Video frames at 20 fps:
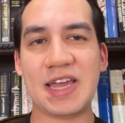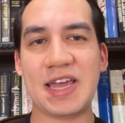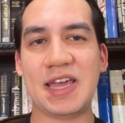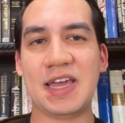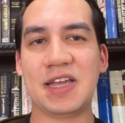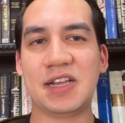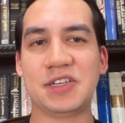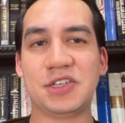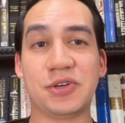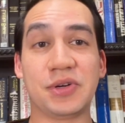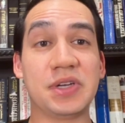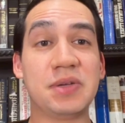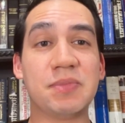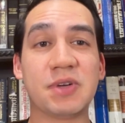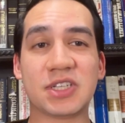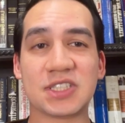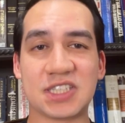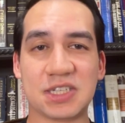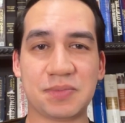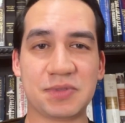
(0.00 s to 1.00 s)
and your
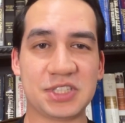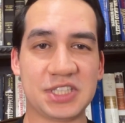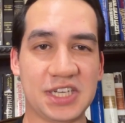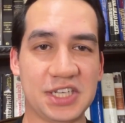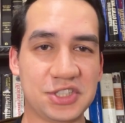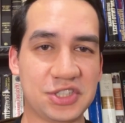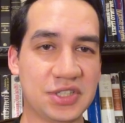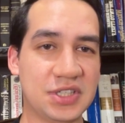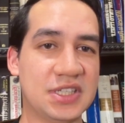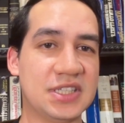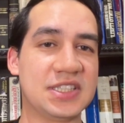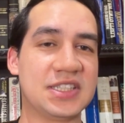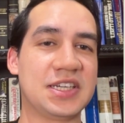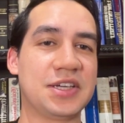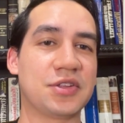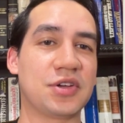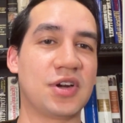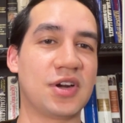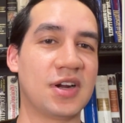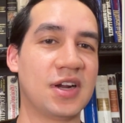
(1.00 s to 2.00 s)
email segmentation is
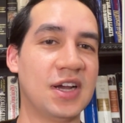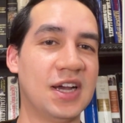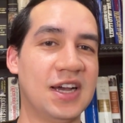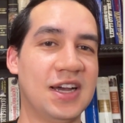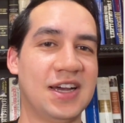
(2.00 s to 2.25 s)
either